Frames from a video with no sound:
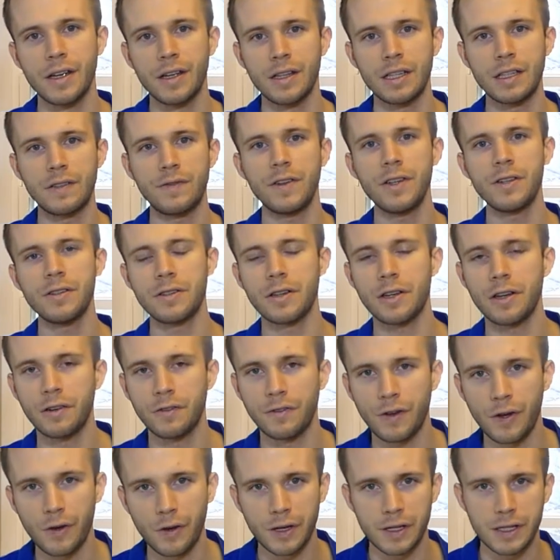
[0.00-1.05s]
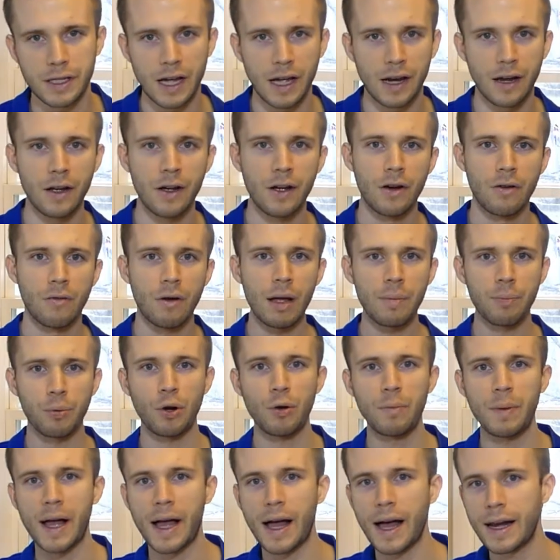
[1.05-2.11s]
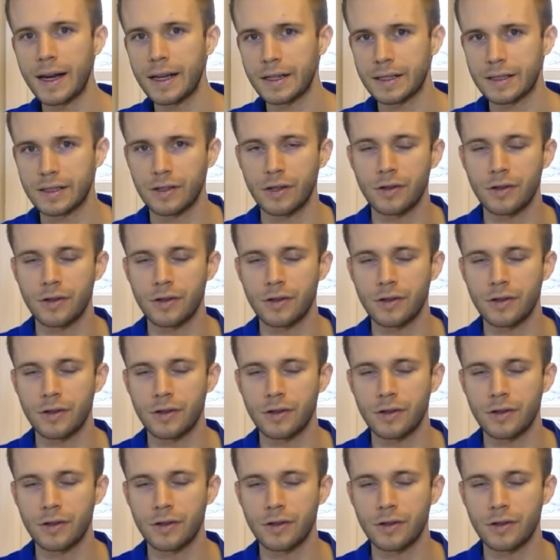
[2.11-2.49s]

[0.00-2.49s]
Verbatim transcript: This video is going to focus on why probiotics